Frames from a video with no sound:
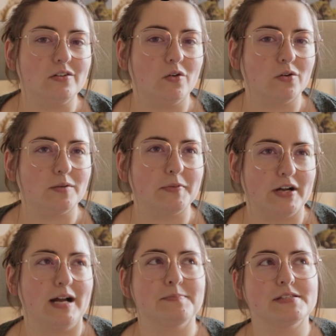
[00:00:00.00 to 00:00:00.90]
or
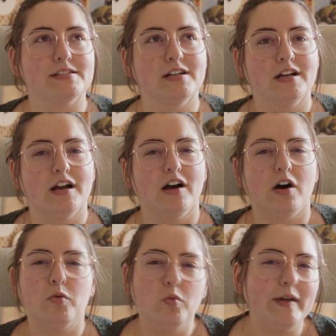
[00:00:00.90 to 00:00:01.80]
perhaps
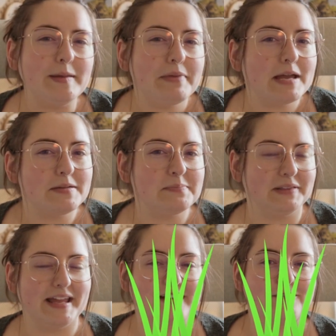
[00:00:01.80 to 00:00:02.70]
a wee baby
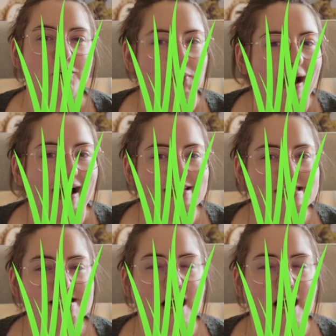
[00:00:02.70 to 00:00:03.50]
blade of grass.